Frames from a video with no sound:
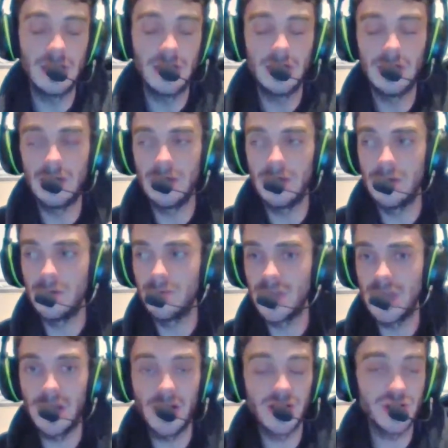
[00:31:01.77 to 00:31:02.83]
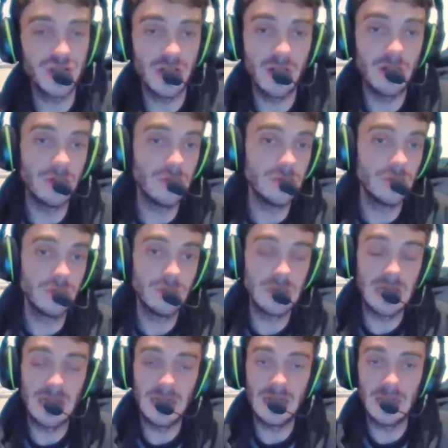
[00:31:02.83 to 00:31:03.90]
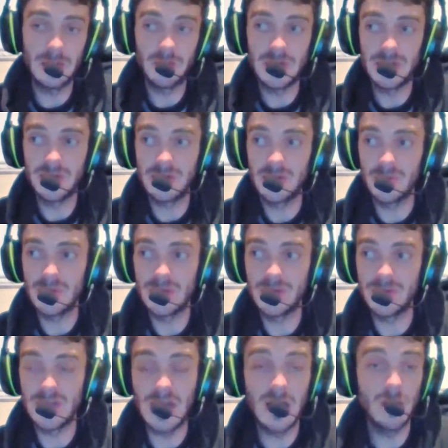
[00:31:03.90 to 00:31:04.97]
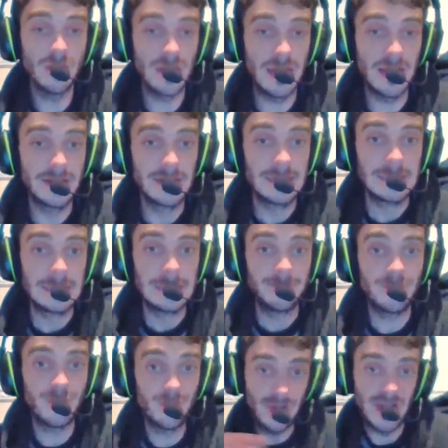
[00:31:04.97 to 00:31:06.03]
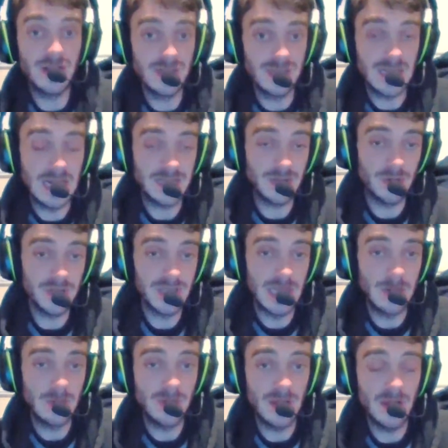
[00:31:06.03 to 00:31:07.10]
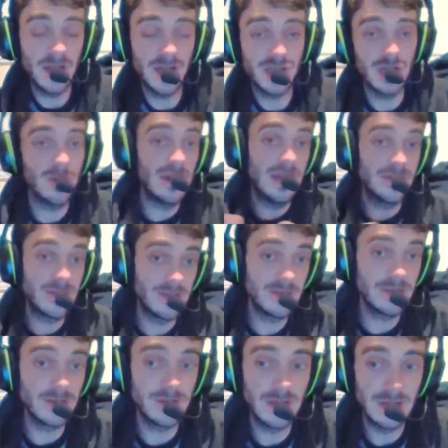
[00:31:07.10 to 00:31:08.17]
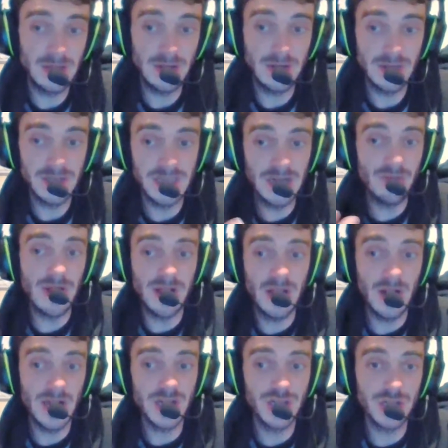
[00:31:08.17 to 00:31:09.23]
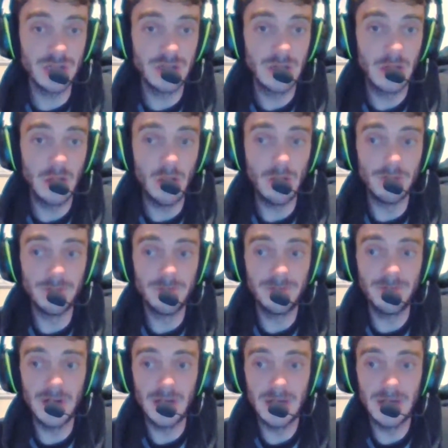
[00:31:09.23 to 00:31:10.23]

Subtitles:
the NHL, with now that Vegas has got a team in the NHL, and the deregulation of